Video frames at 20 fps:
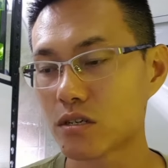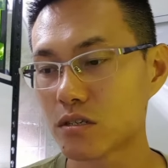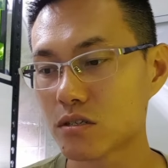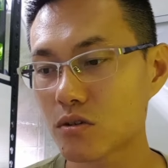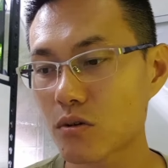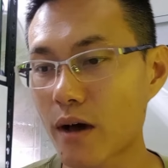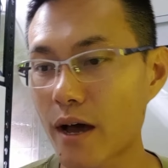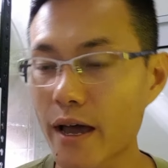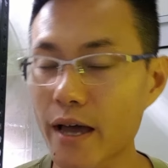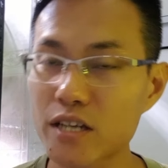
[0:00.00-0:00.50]
So
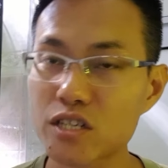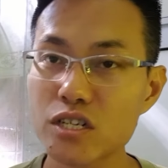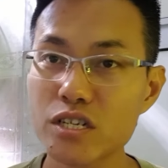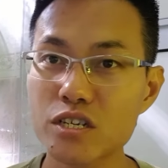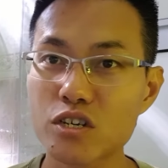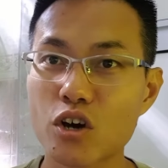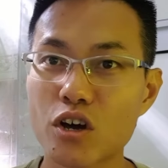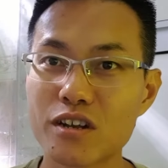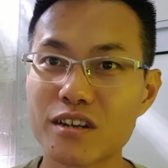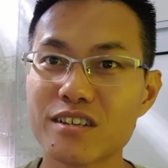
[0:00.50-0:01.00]
I actually
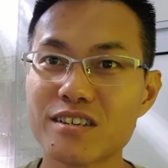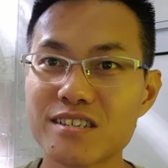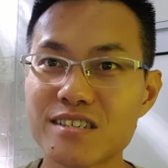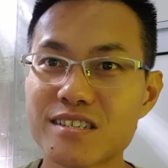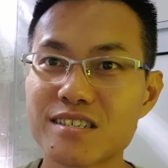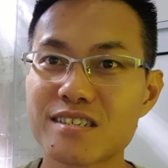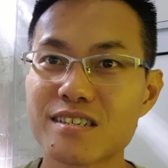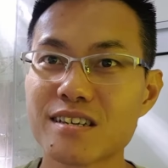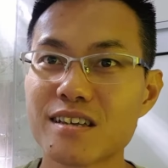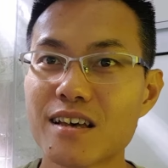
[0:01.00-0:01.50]
got
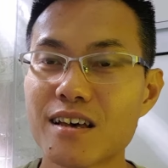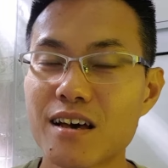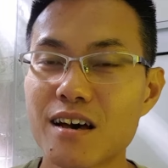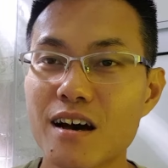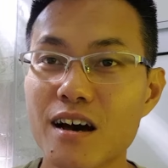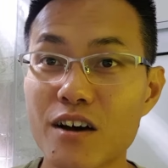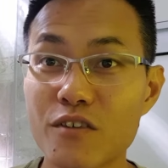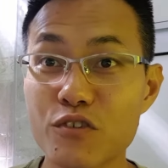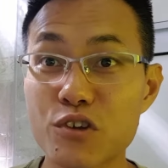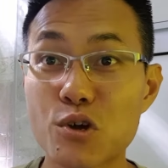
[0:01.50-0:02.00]
this
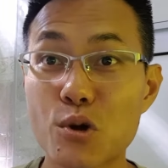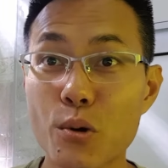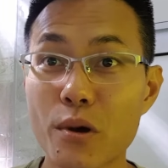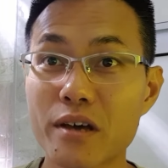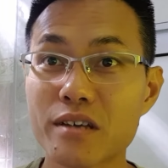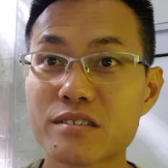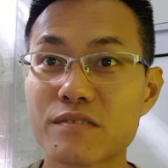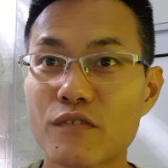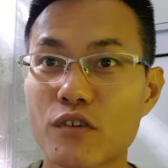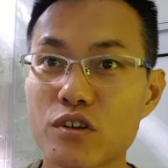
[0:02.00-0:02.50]

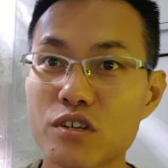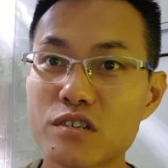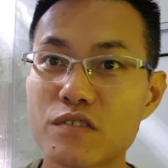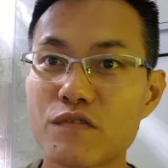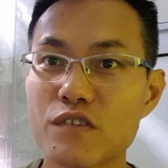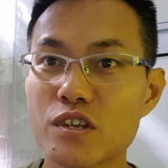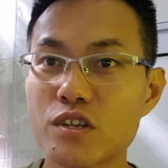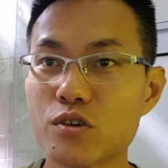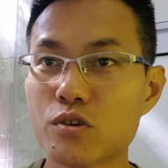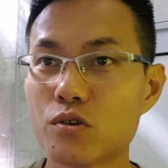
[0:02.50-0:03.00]
request for this
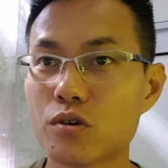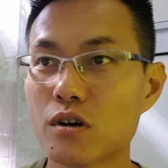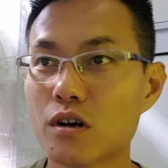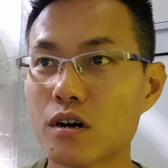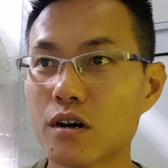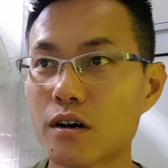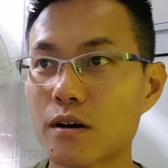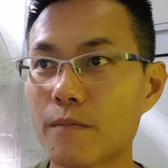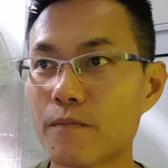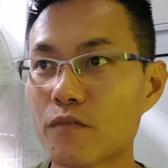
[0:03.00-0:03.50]

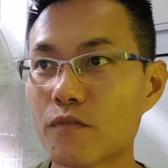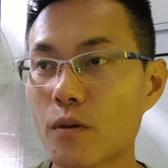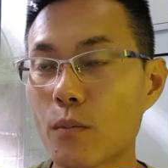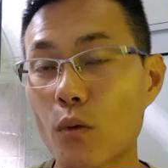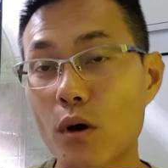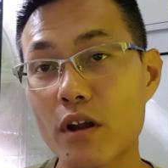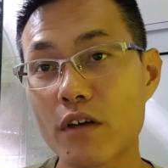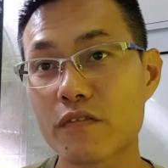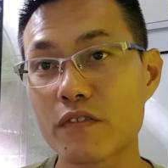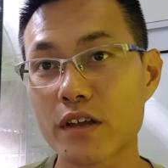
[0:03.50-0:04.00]
video from
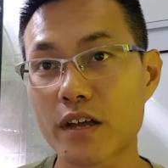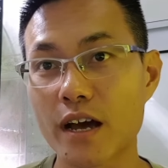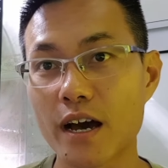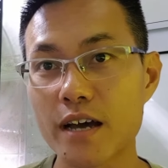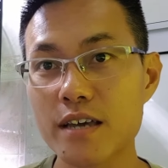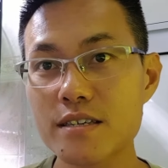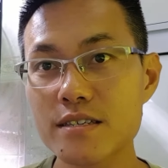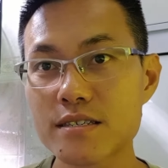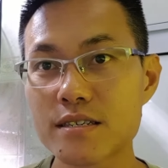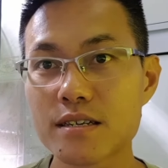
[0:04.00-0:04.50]
one of the
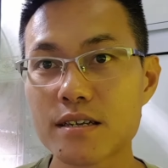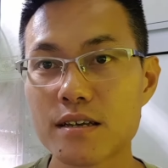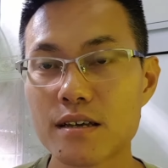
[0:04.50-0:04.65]
guys,